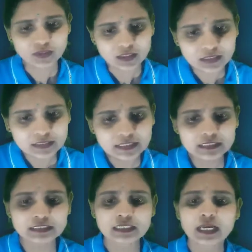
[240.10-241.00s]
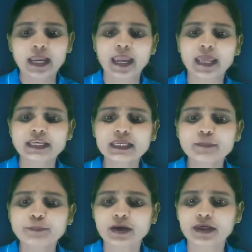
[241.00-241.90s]
Then
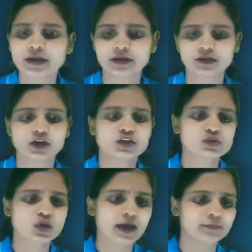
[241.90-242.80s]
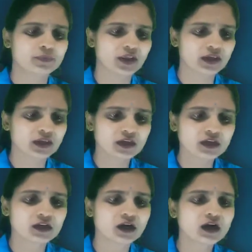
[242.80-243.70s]
any parent. So I am taking
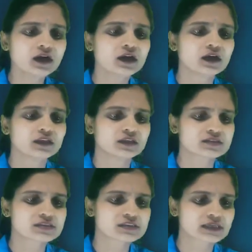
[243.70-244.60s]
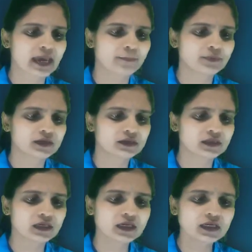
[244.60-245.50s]
here this capital
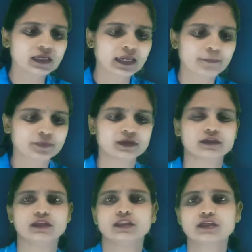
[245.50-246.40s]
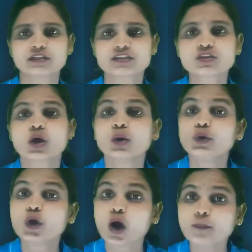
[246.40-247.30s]
T, that is
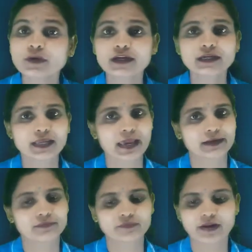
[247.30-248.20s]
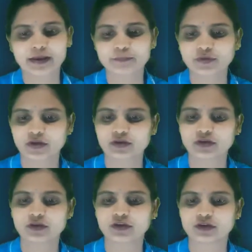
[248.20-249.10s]
dominant character I am
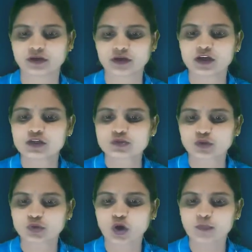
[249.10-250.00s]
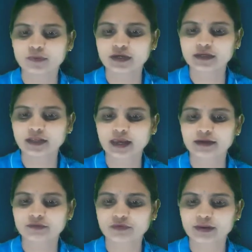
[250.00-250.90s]
taking here. So dominant
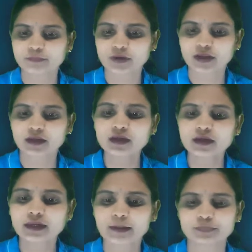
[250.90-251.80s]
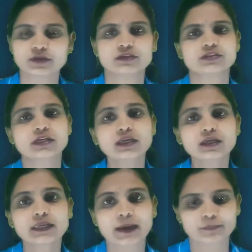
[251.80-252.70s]
character I am taking capital
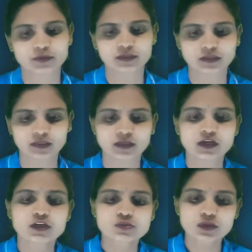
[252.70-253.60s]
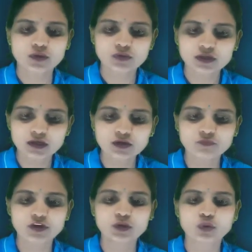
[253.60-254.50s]
T. So now here
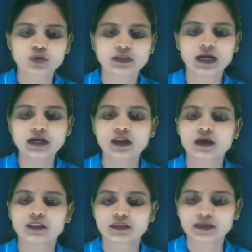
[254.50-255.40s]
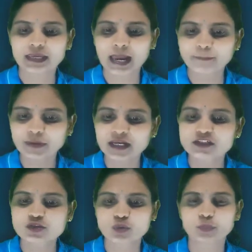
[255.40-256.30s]
we know that the
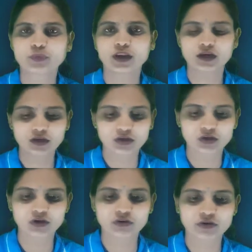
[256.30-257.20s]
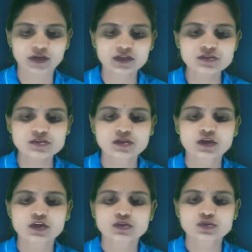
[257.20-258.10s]
gametes obtained here is,
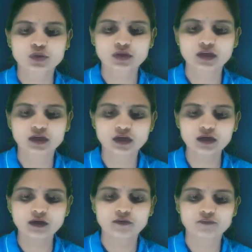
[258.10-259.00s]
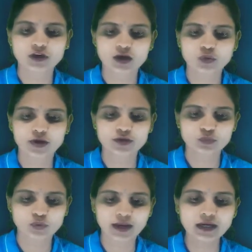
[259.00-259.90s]
so here we are going
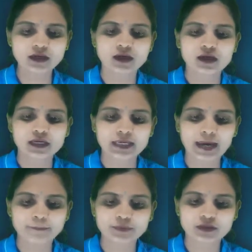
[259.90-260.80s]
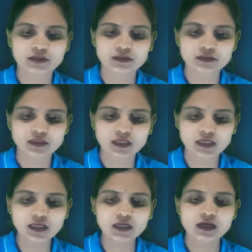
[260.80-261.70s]
to get capital
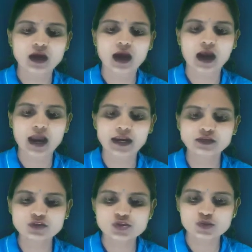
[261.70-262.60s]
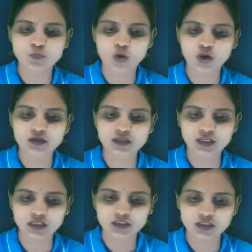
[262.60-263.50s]
T and small
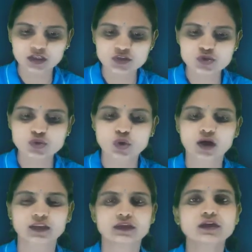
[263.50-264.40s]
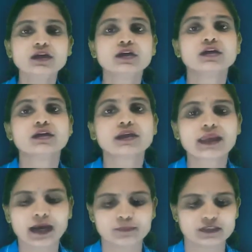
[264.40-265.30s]
t. These two are the
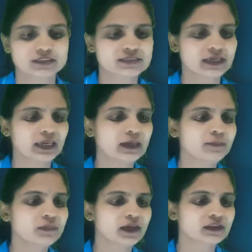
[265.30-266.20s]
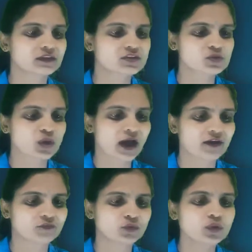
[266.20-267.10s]
gametes. Same like this you
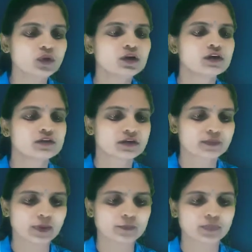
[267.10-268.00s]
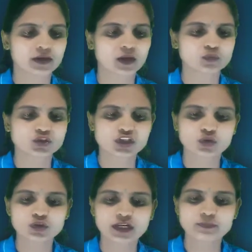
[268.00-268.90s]
have to remember. Now
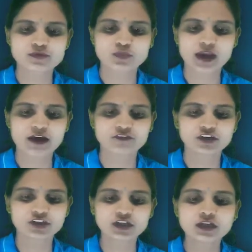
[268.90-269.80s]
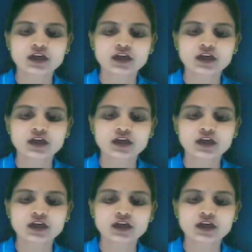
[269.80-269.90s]
genotypes we have written.